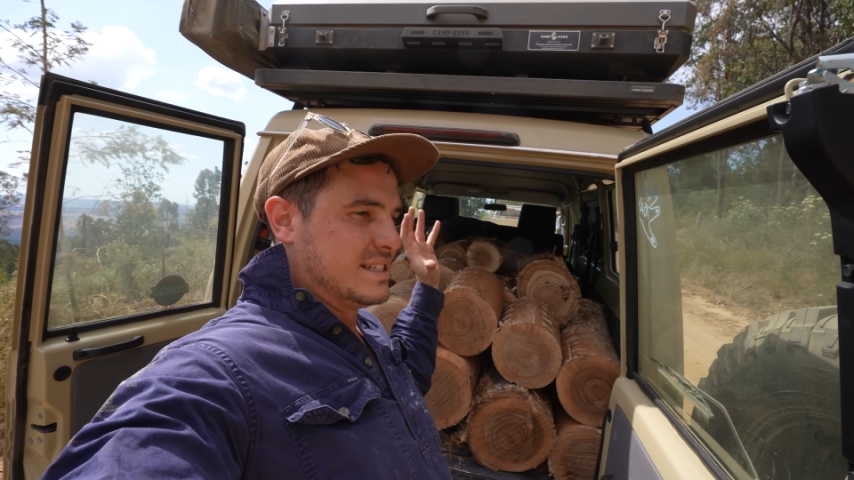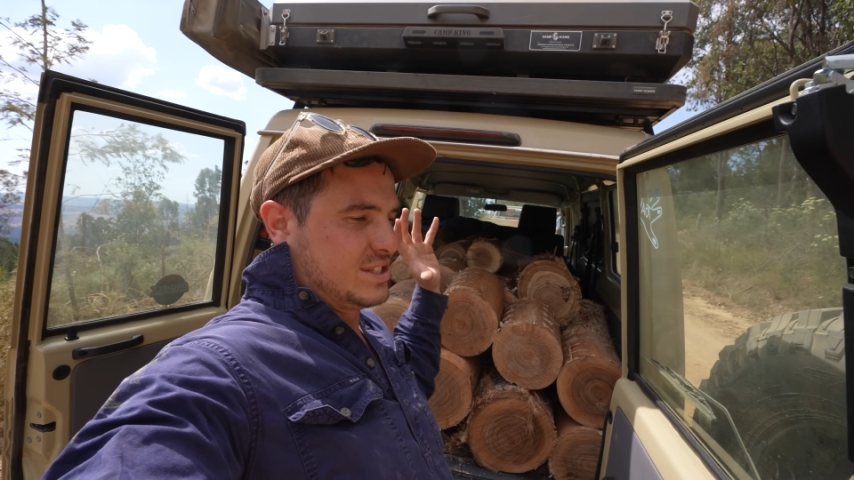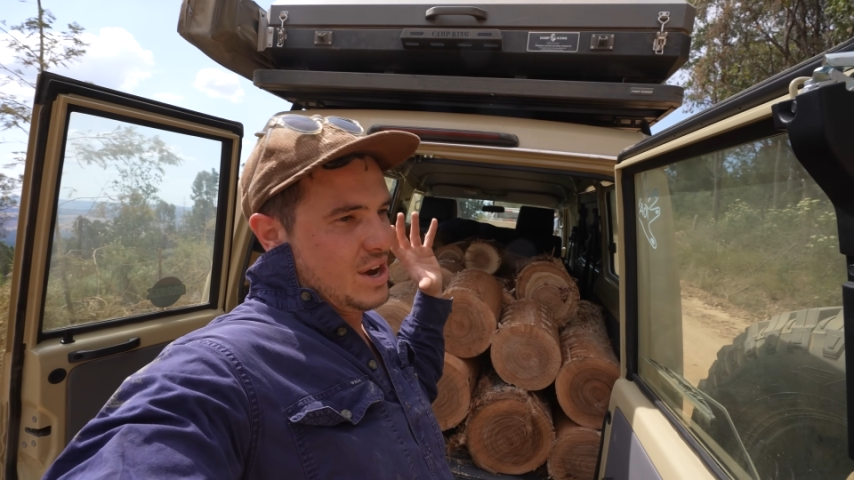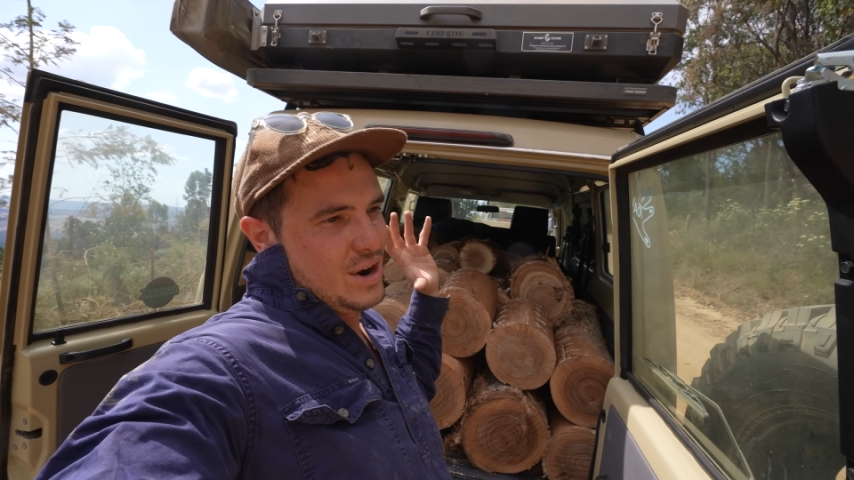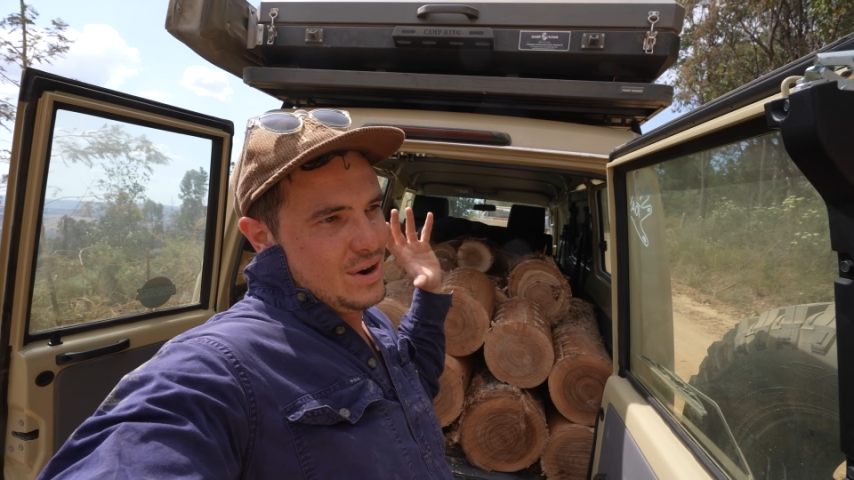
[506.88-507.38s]

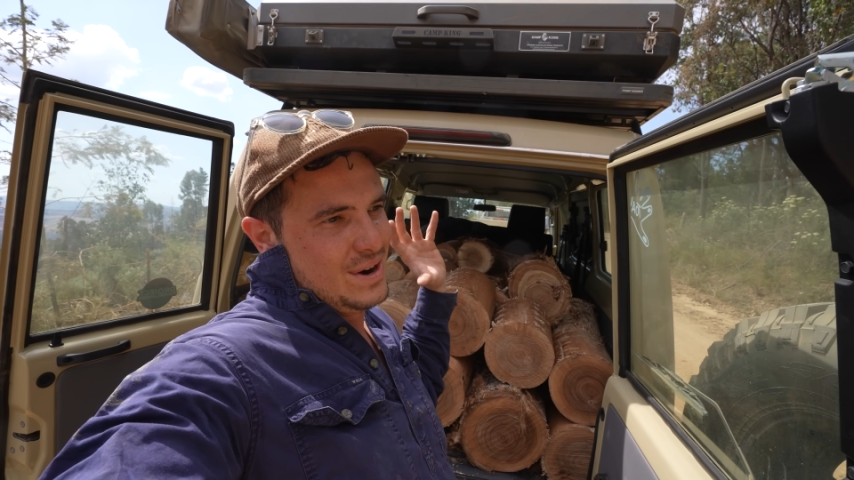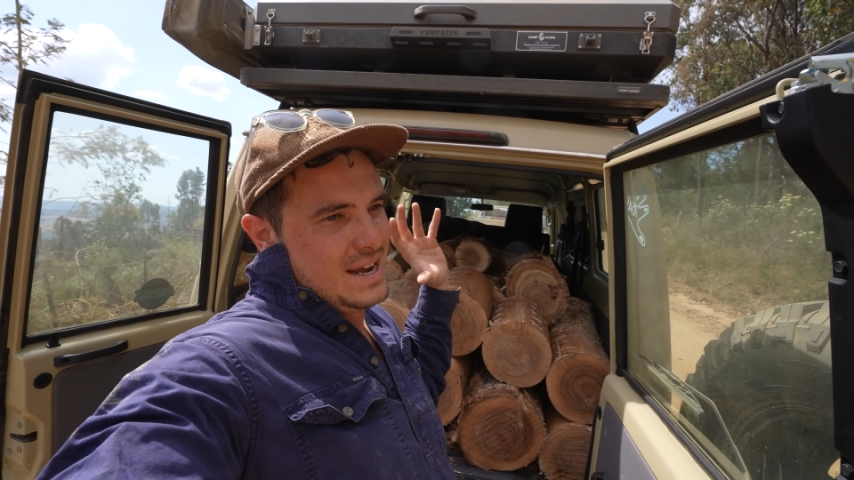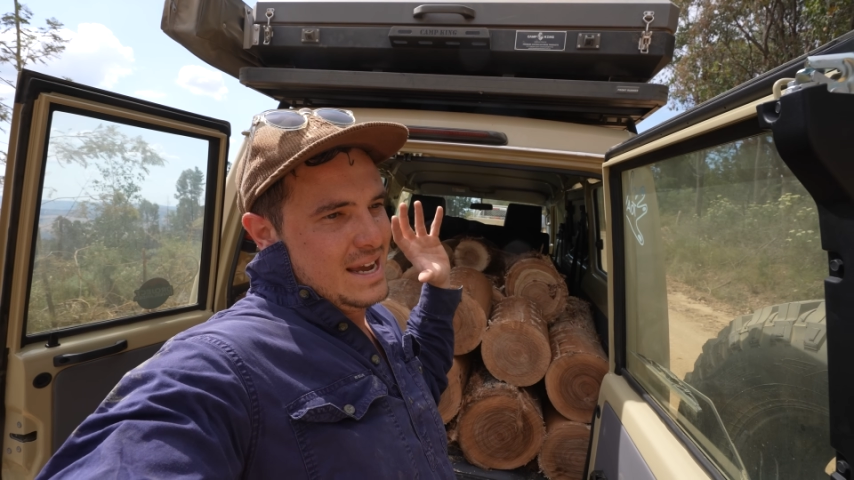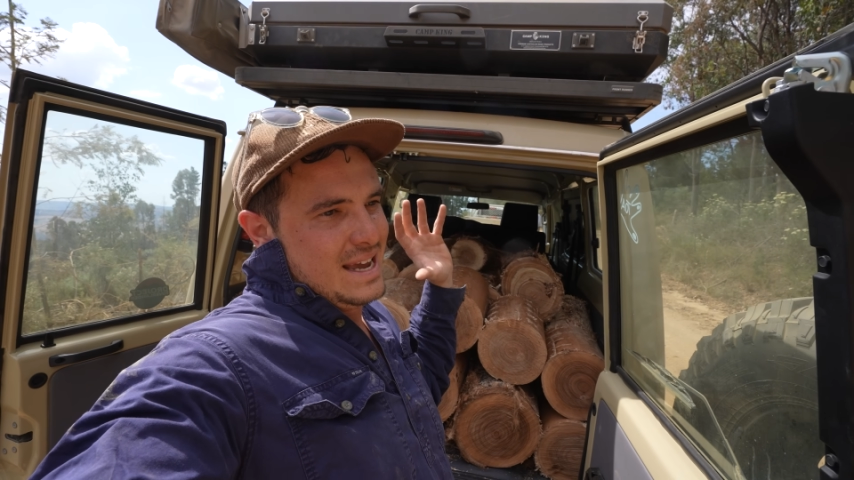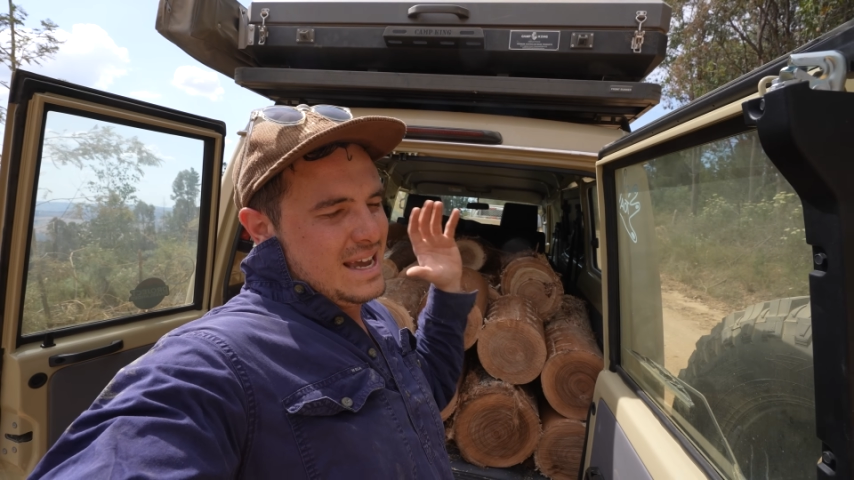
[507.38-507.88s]
So
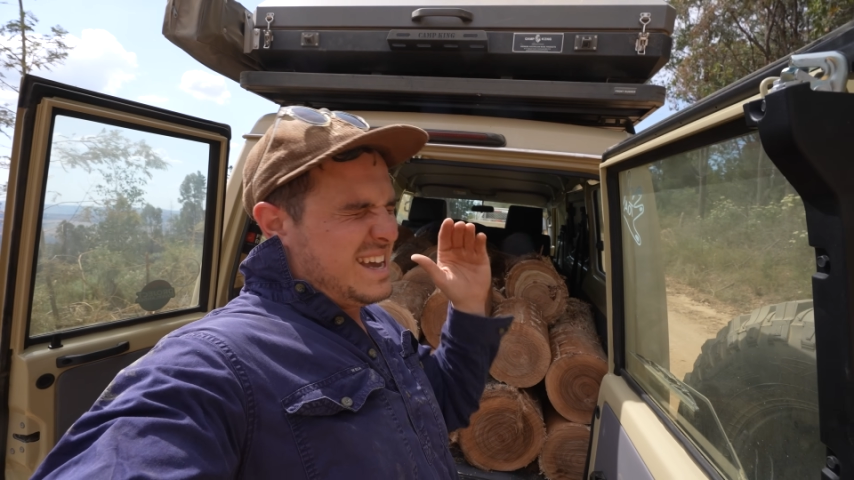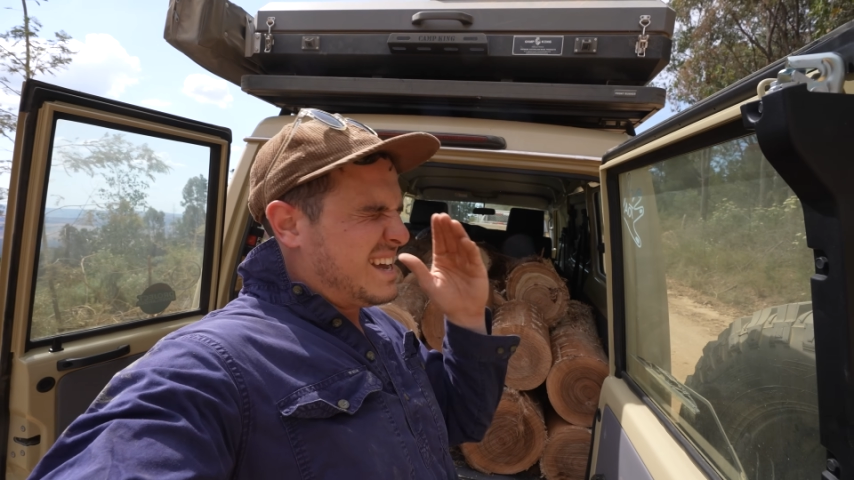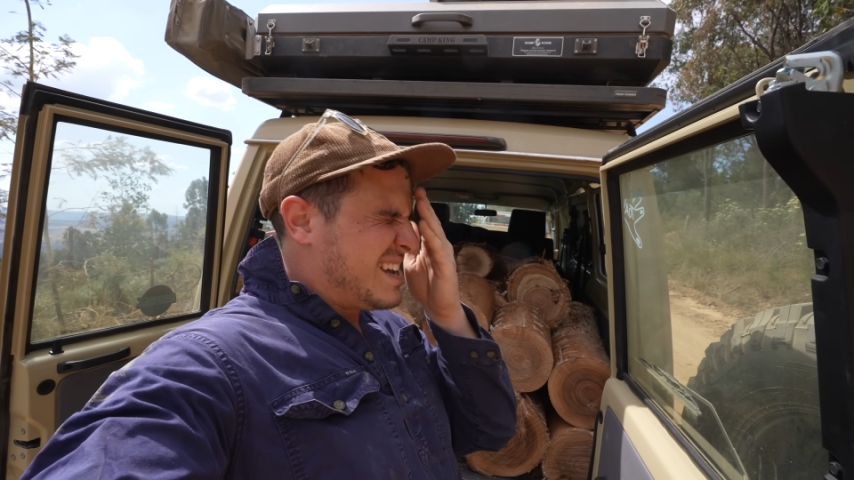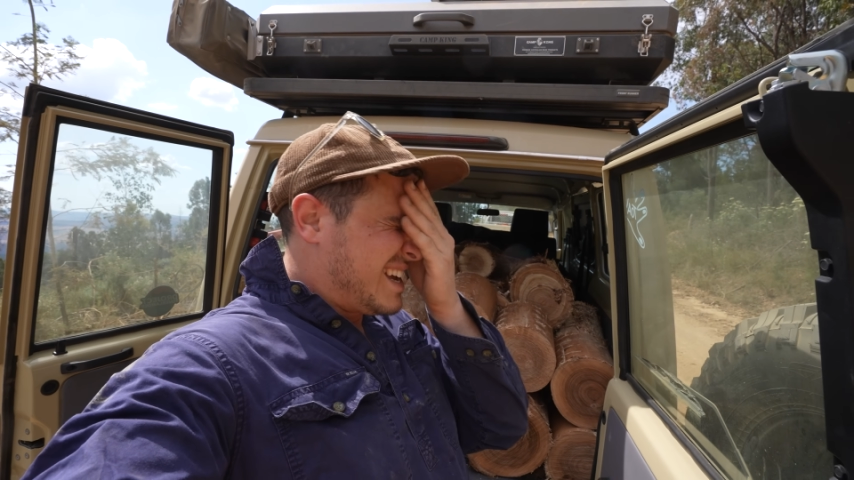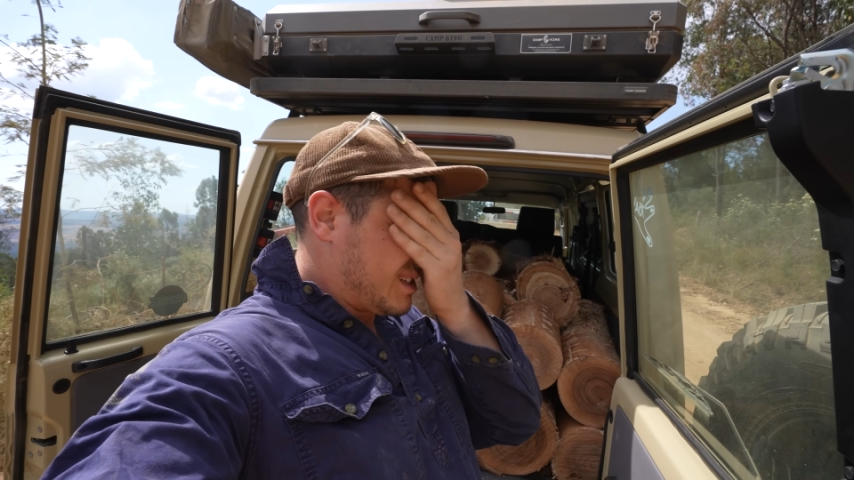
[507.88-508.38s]

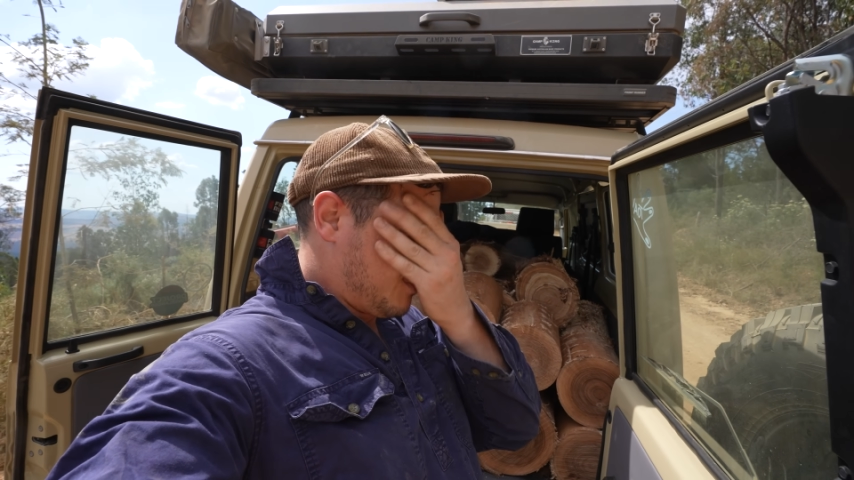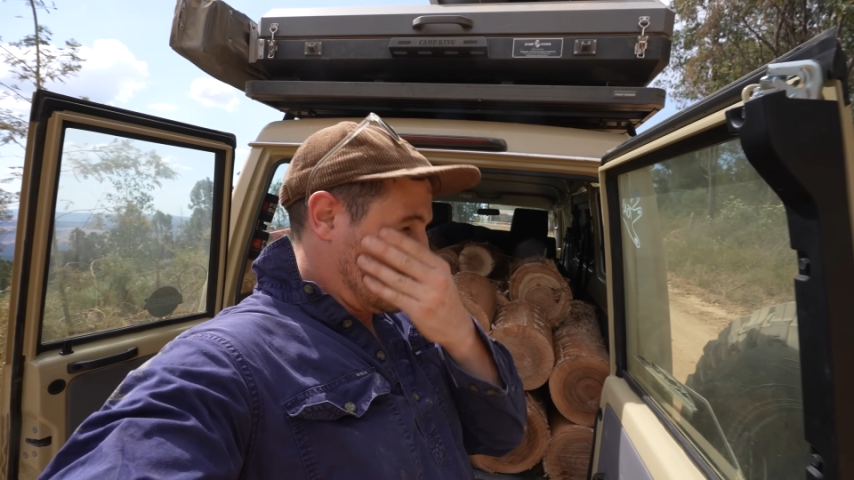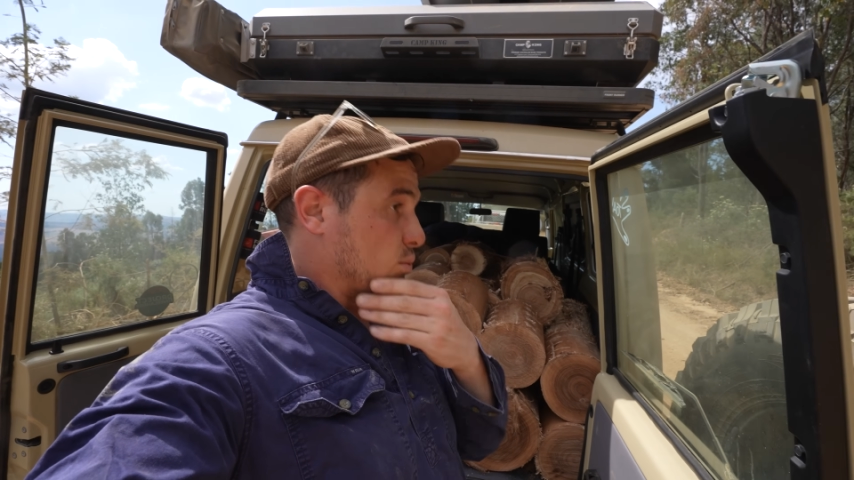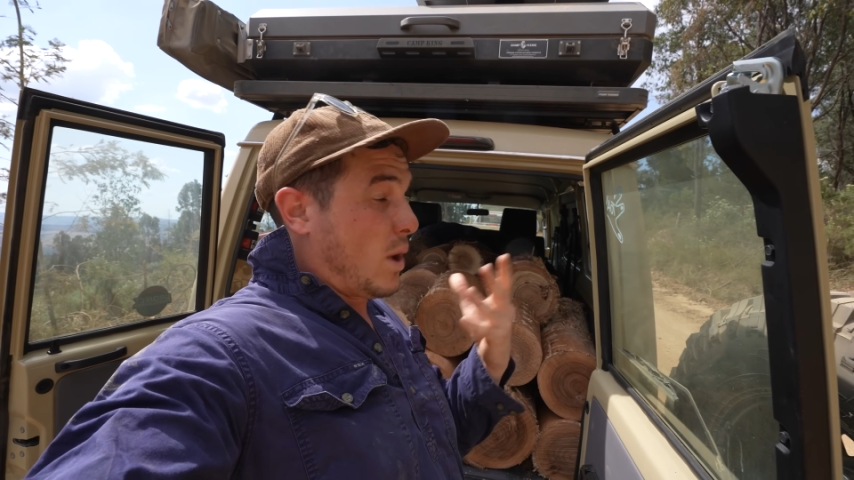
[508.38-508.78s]
it's